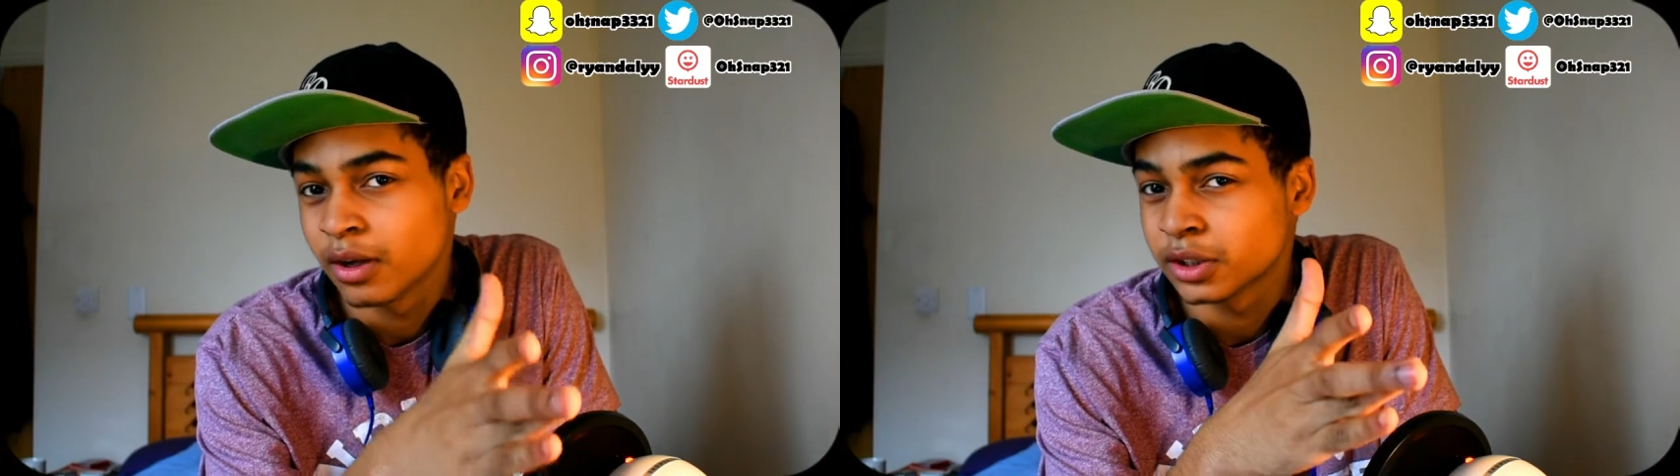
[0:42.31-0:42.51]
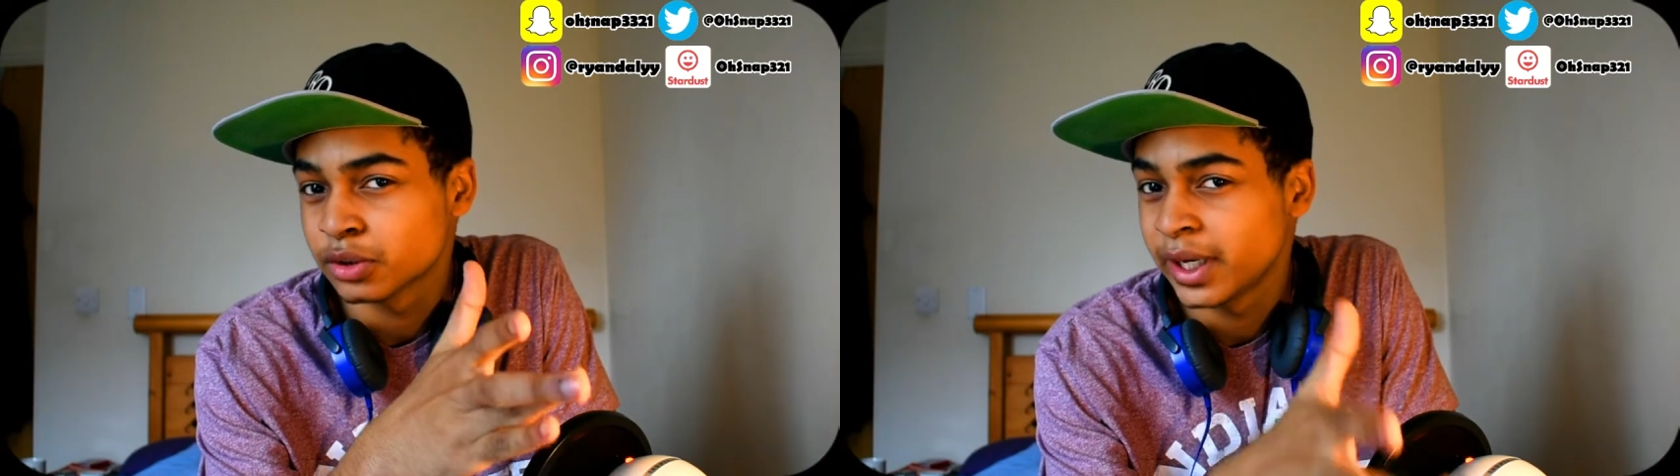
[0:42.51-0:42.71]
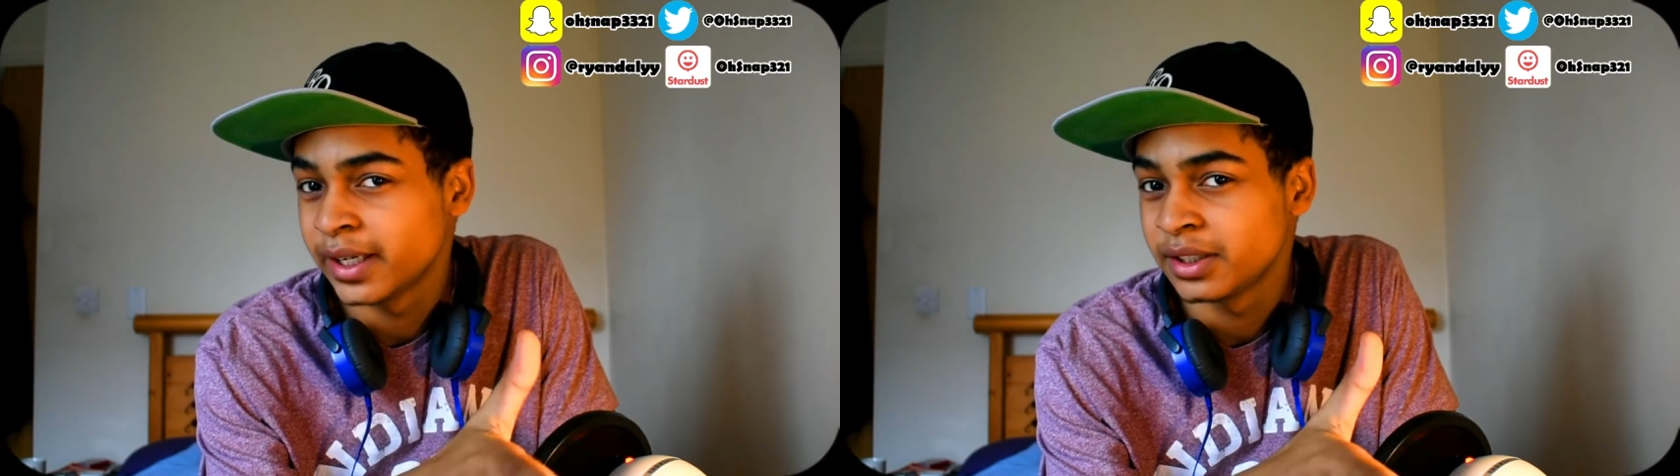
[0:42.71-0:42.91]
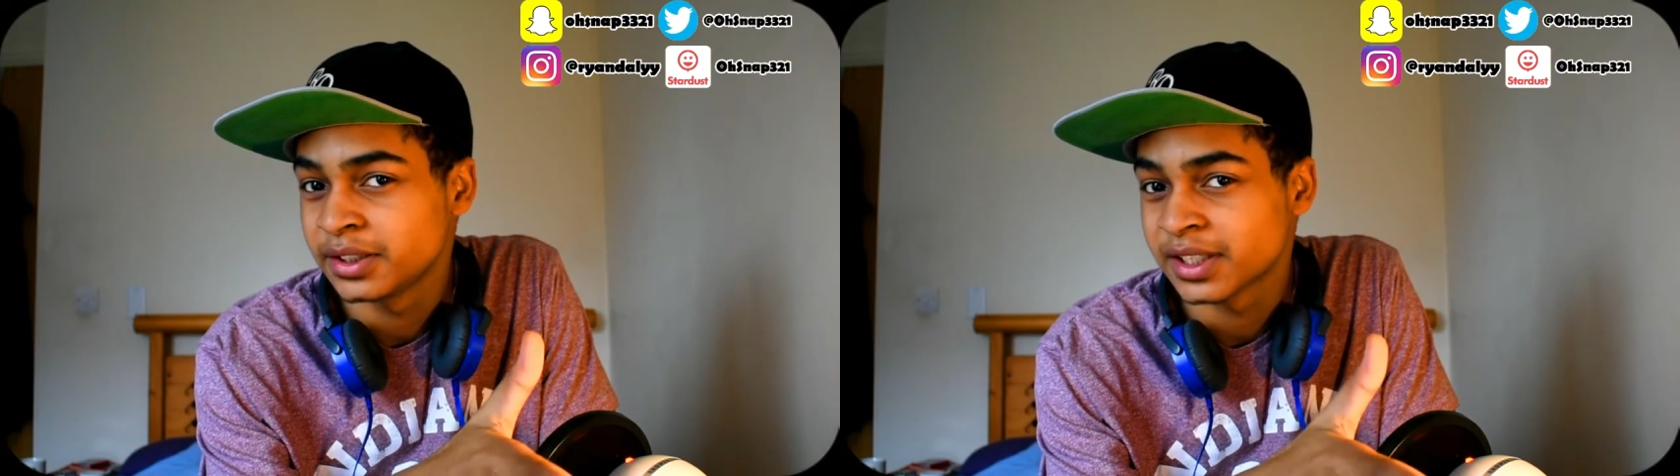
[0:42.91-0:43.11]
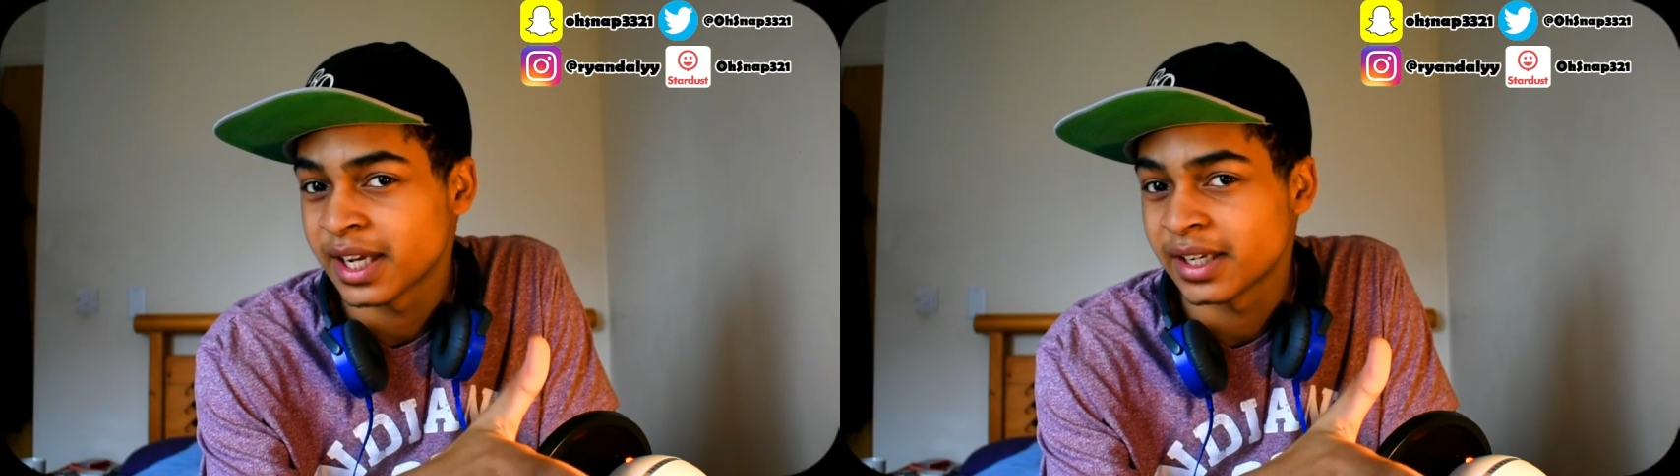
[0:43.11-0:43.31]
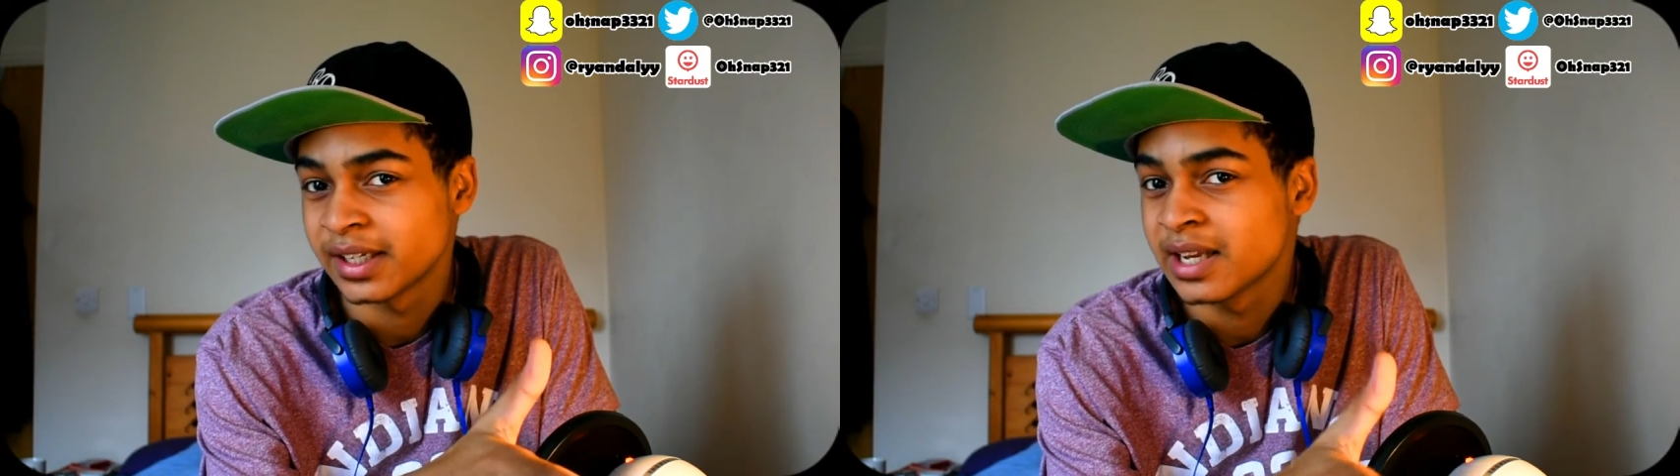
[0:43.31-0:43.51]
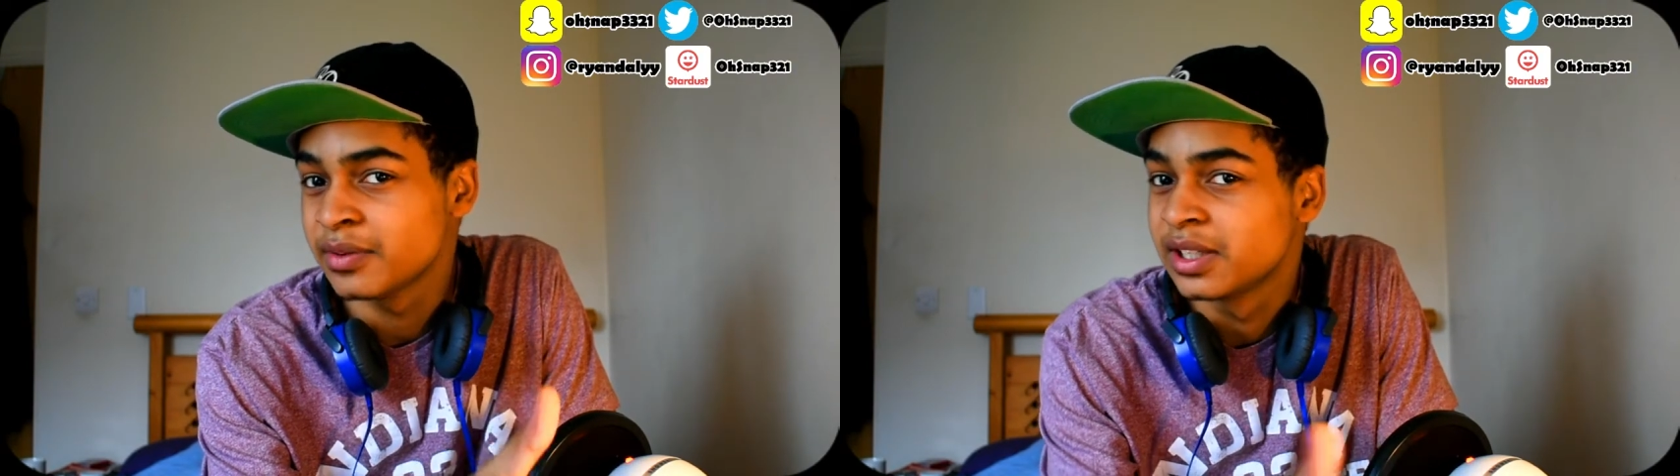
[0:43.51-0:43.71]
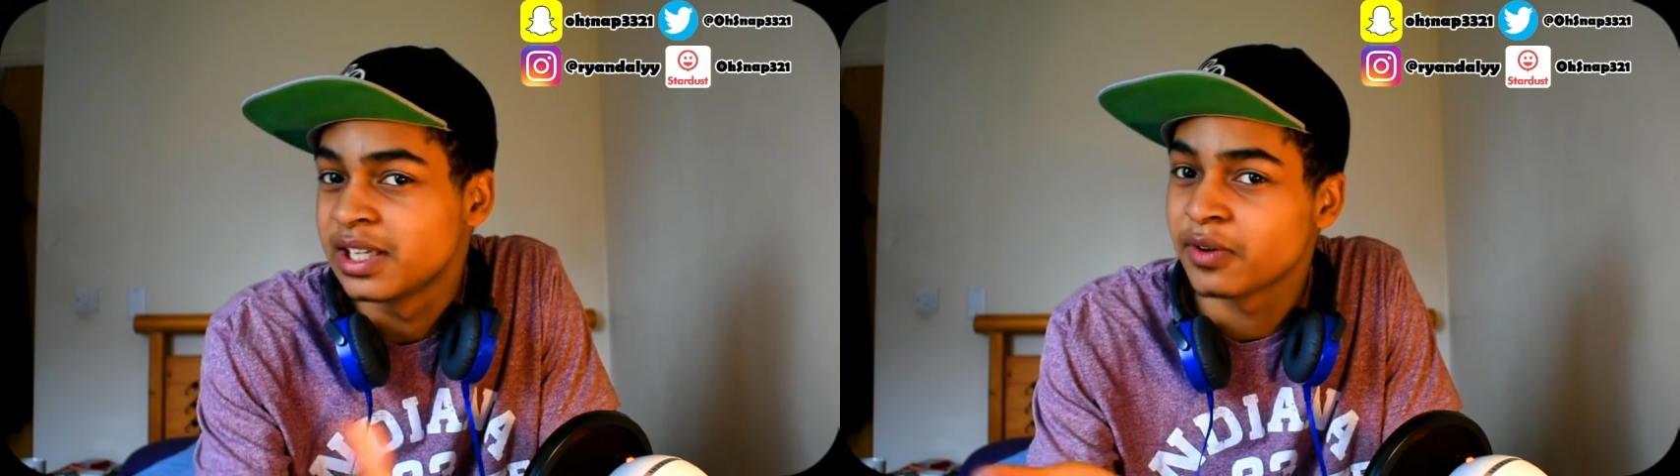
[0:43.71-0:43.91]
trailers that
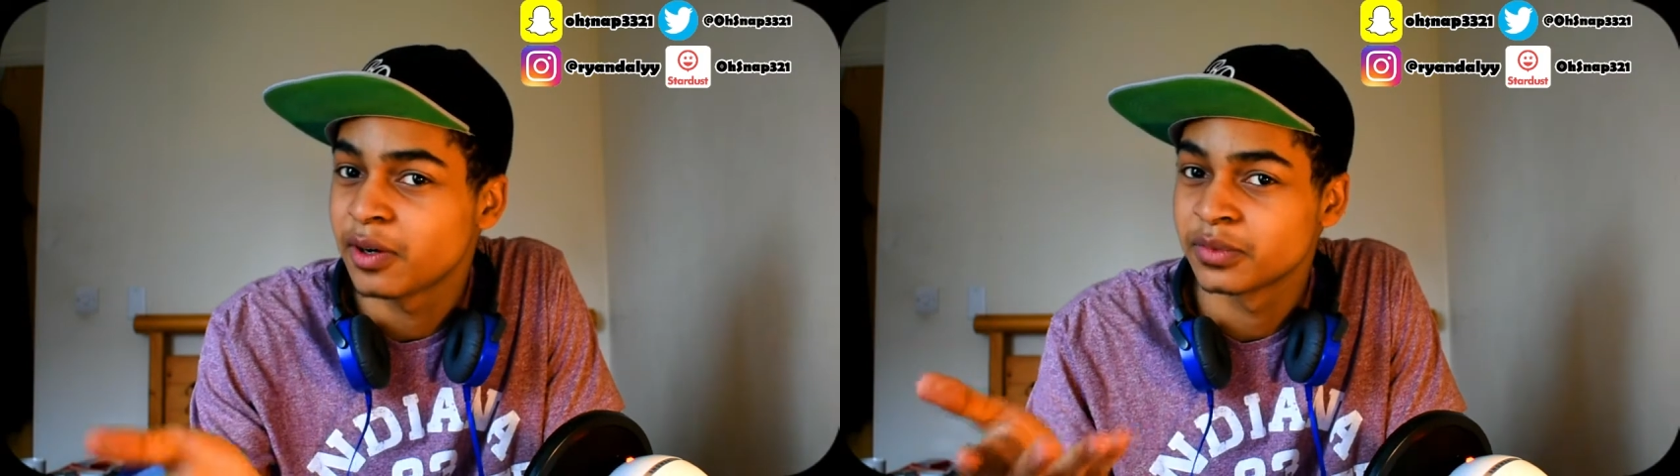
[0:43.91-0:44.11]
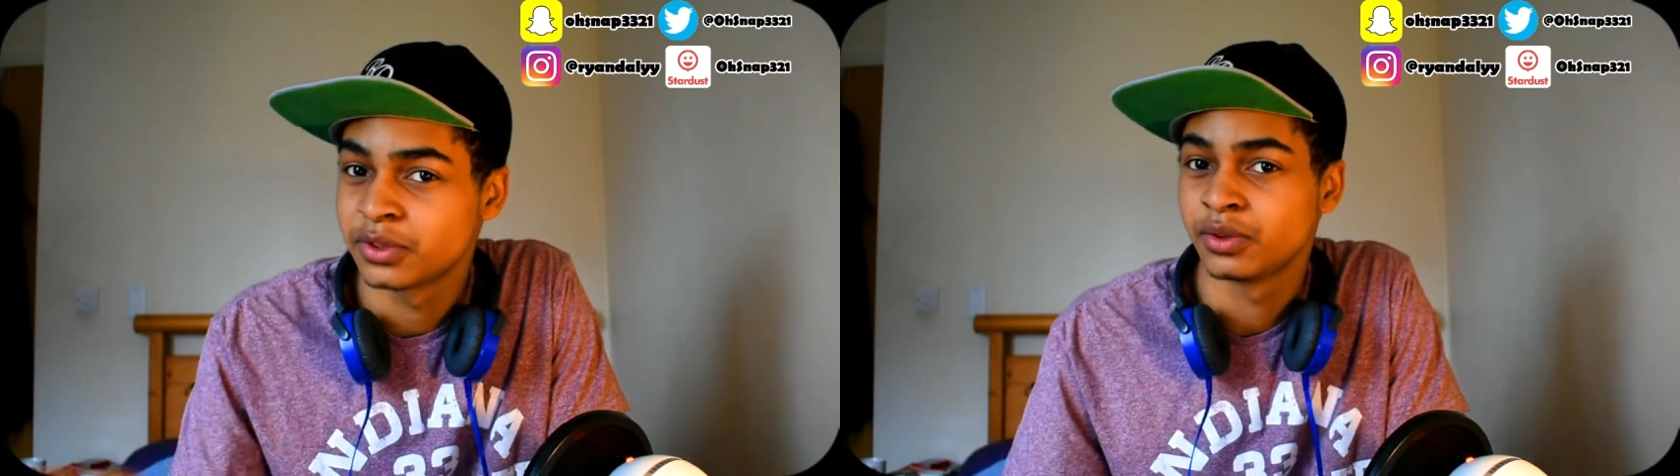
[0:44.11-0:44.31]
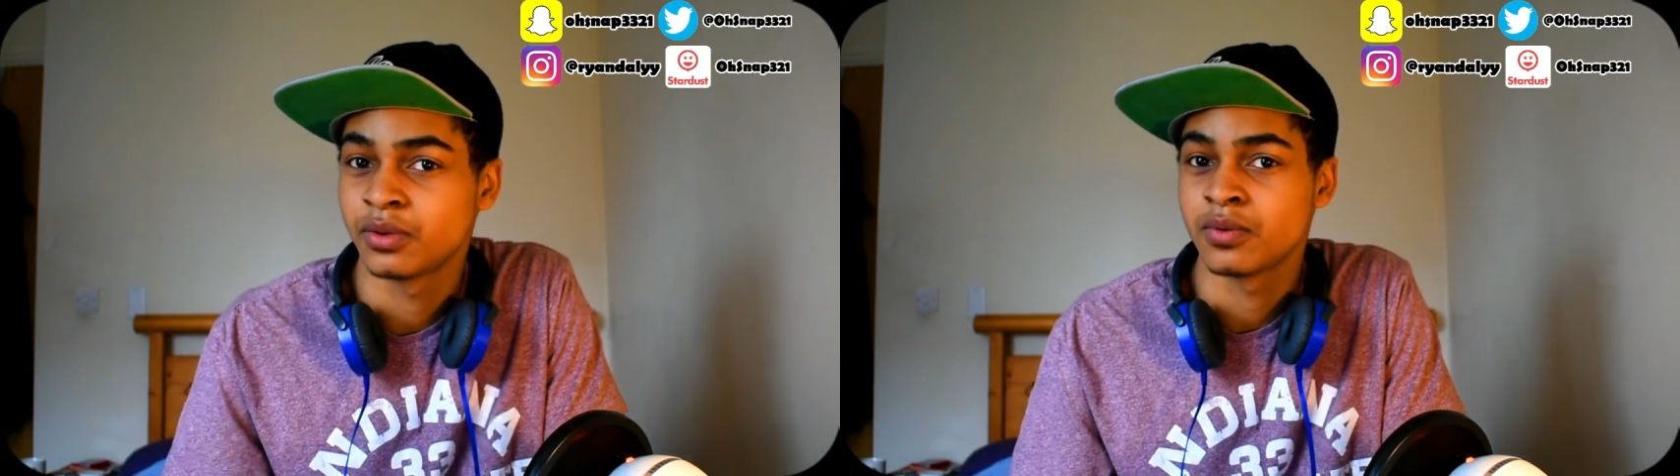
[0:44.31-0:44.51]
never live up to